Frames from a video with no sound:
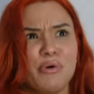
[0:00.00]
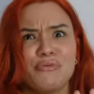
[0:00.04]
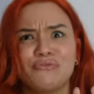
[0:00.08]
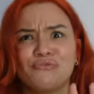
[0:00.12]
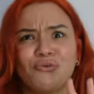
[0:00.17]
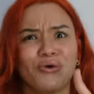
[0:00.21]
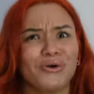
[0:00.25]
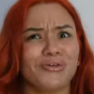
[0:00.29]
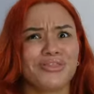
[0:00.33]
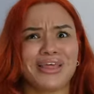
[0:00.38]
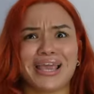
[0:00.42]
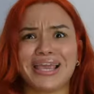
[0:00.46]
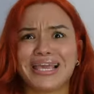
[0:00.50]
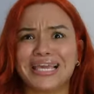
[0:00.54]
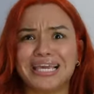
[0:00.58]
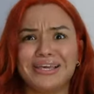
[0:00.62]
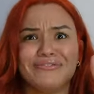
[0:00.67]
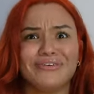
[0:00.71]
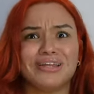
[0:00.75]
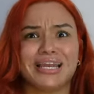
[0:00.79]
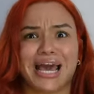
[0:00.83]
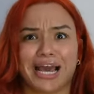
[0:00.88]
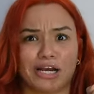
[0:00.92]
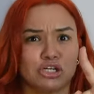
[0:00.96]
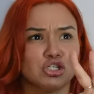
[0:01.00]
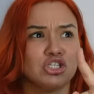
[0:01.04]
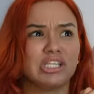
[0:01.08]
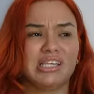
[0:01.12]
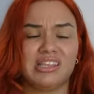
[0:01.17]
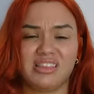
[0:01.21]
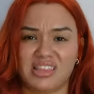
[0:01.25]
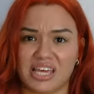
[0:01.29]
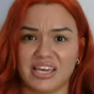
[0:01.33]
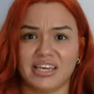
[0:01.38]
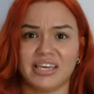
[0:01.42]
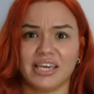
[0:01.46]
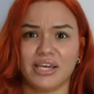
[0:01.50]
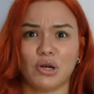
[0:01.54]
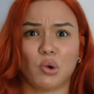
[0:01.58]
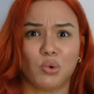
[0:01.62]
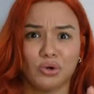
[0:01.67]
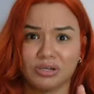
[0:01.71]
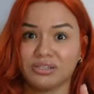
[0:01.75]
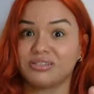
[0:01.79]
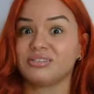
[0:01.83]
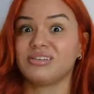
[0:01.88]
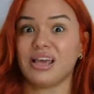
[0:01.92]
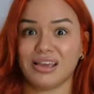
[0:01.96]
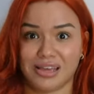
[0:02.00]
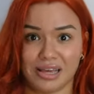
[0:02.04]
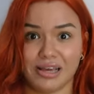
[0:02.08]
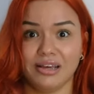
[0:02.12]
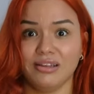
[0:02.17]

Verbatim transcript: before they even actually think it or say